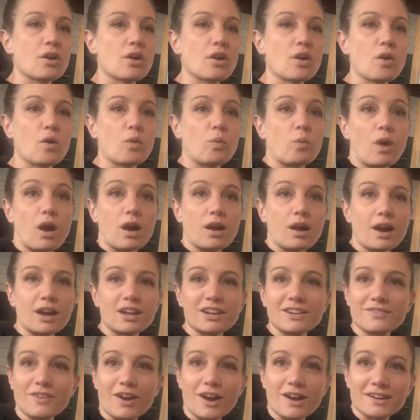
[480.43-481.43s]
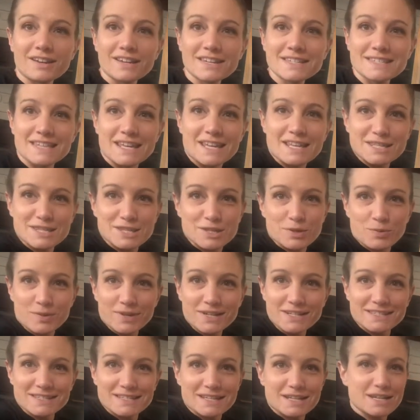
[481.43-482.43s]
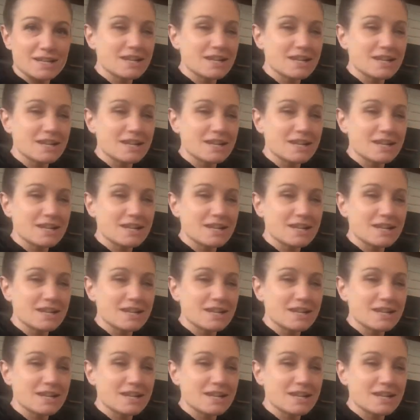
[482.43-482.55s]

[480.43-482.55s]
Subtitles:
what kind of arc is it? So what is it?